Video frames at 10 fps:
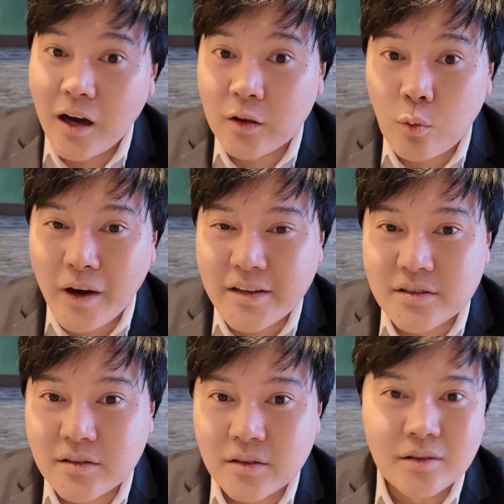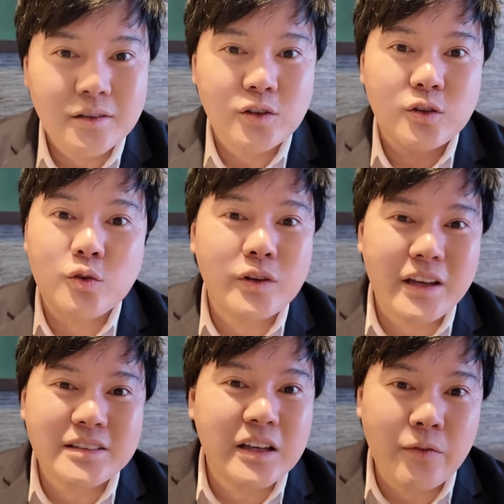Otherwise, you
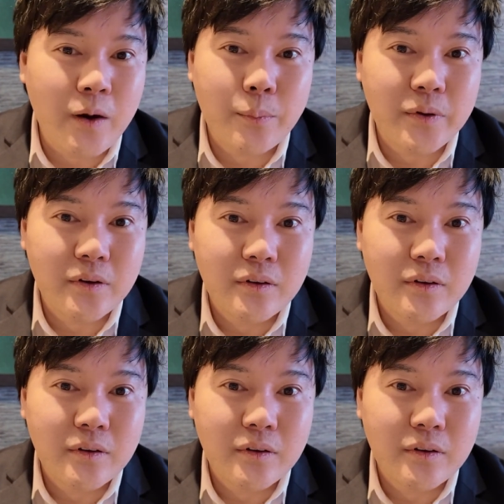can just give up.